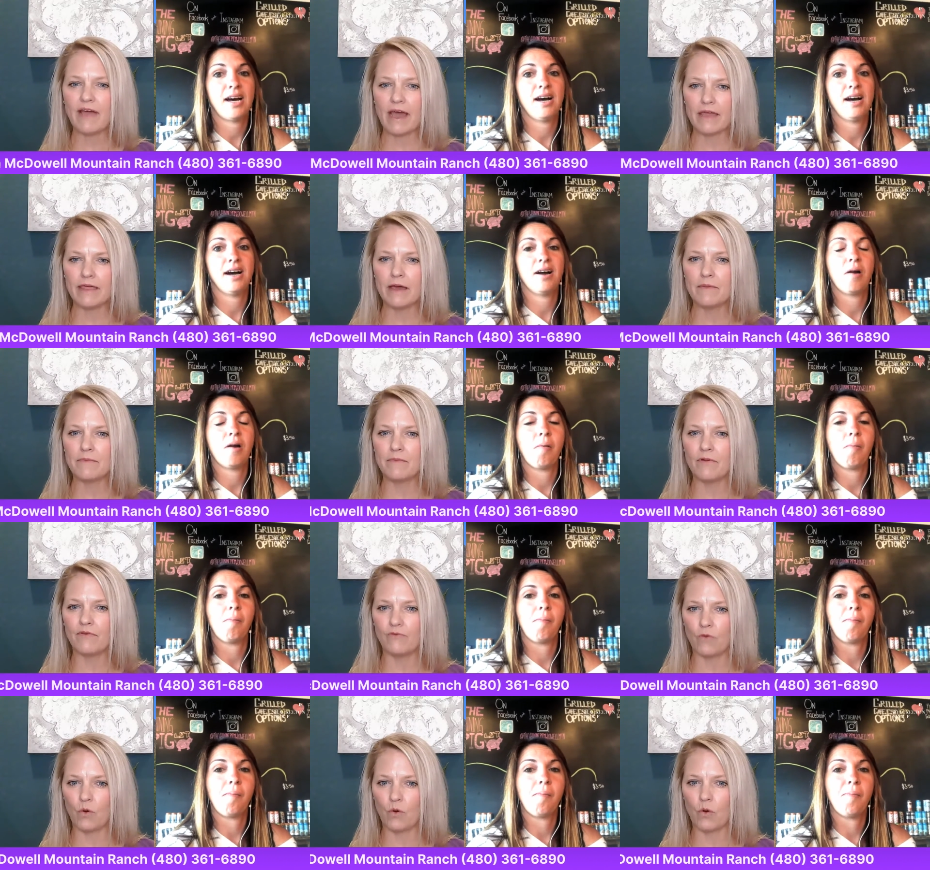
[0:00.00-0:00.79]
Speaker 1: have had them
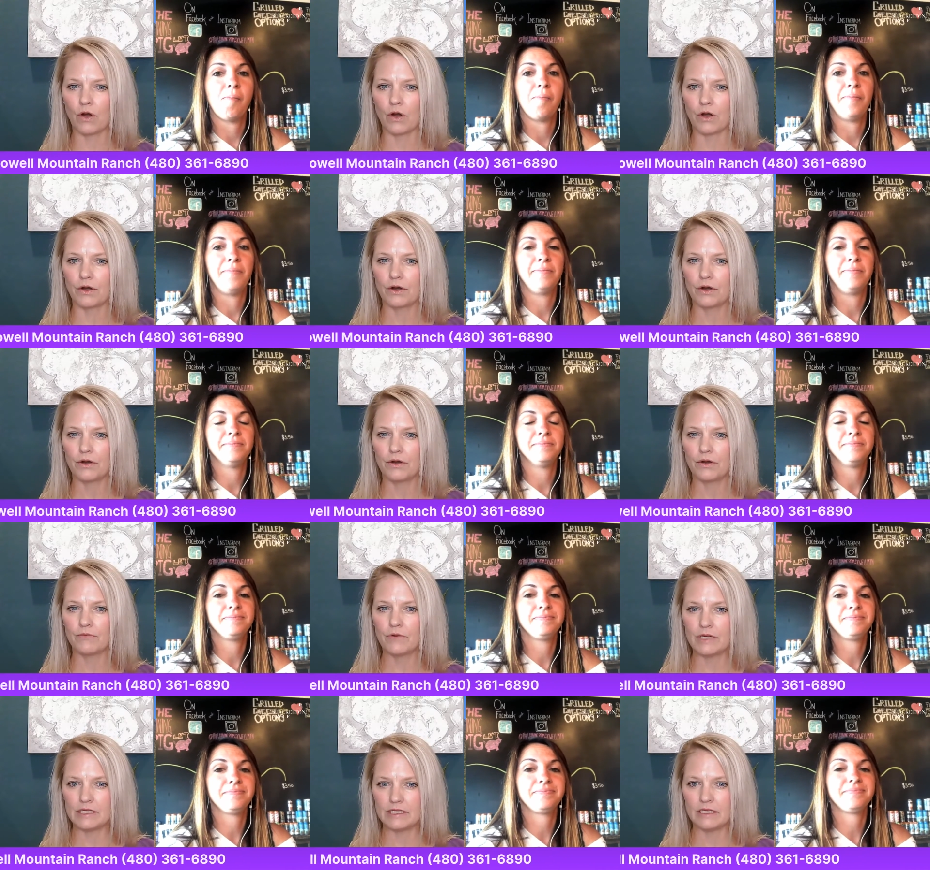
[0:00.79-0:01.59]
before
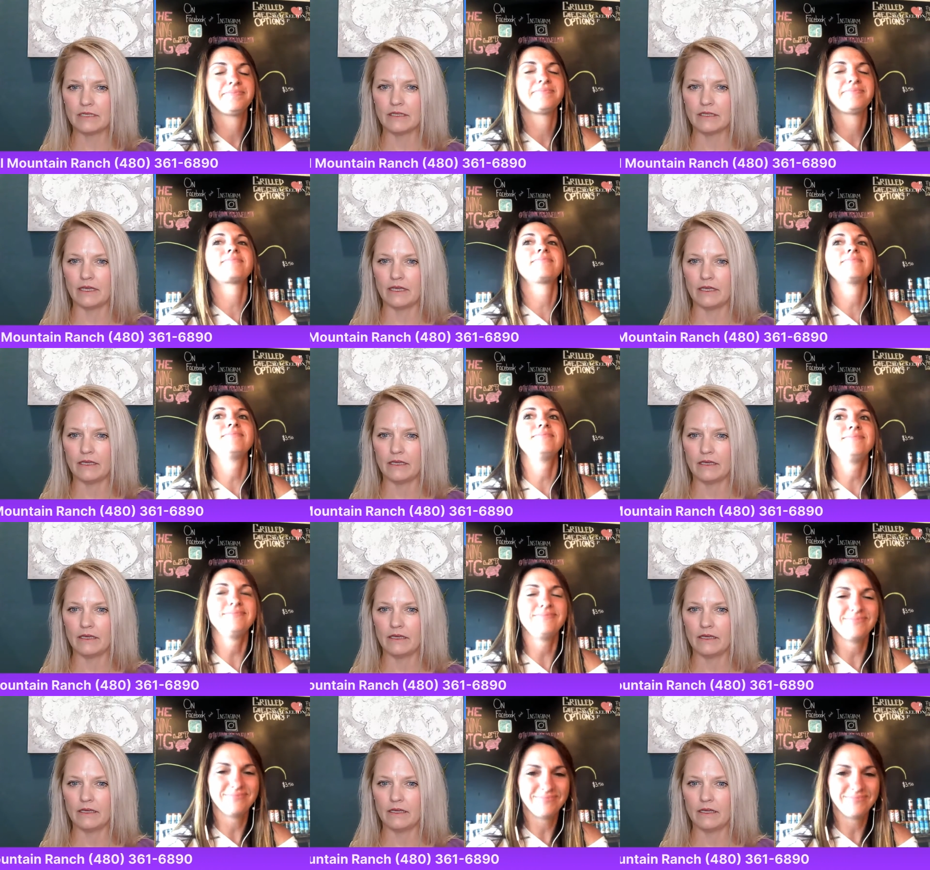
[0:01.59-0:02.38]
recently.
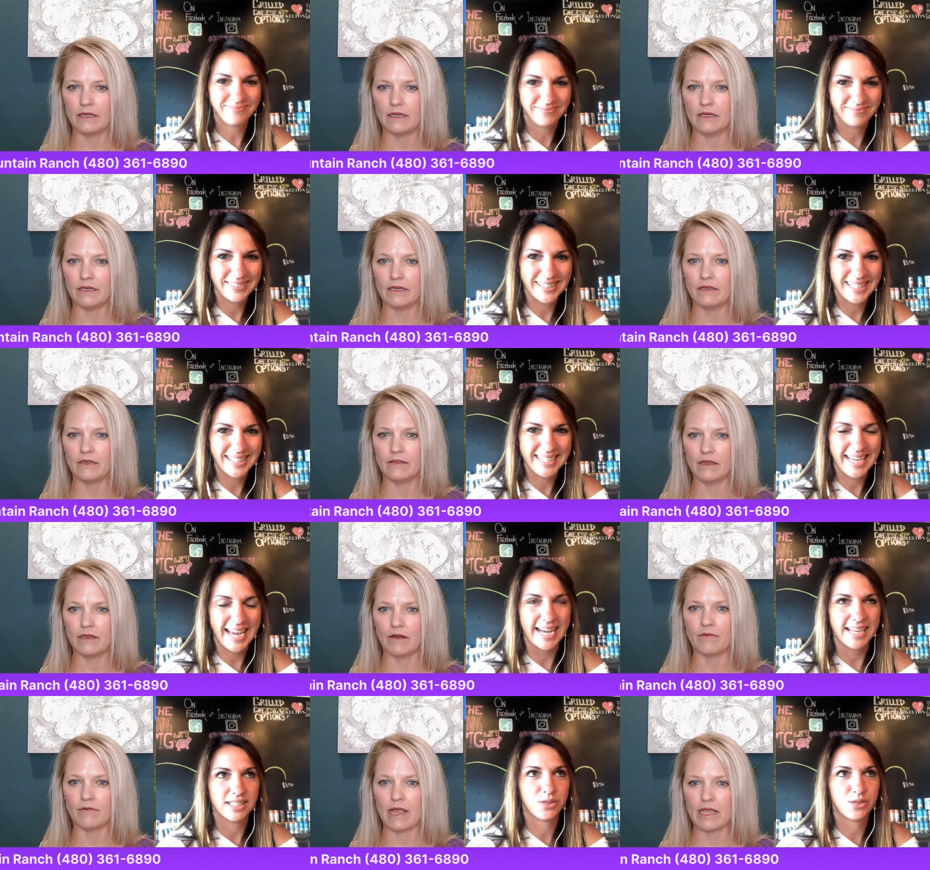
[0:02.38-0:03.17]

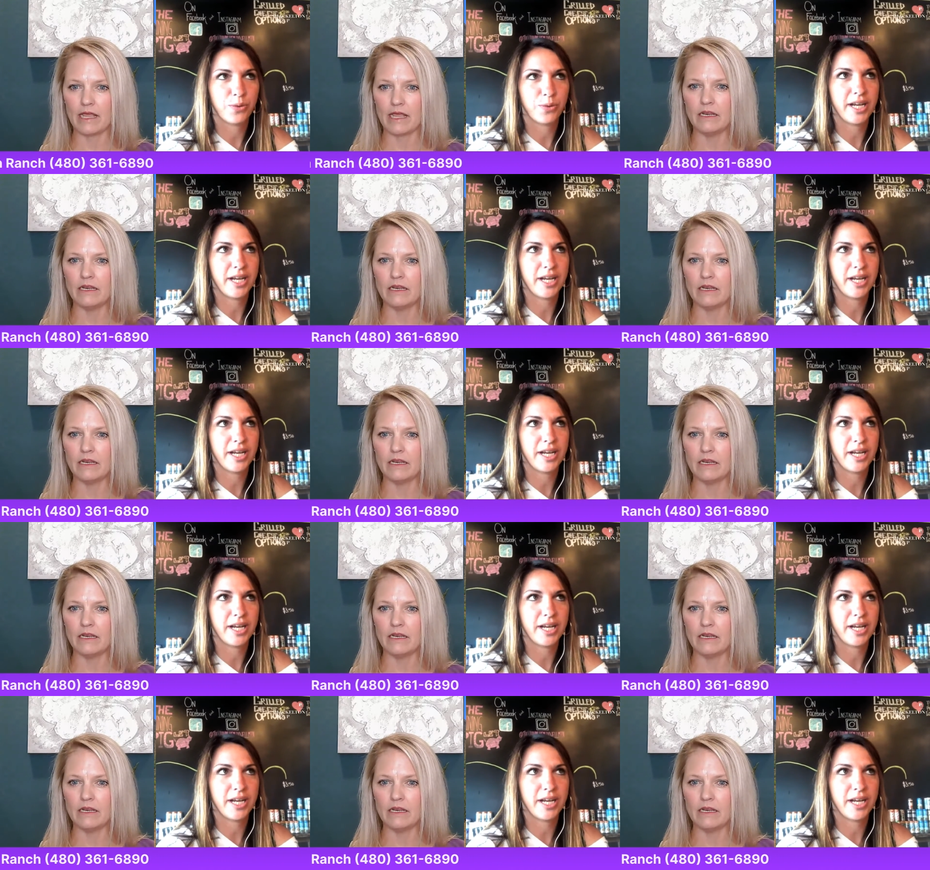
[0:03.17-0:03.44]
There, yes, right?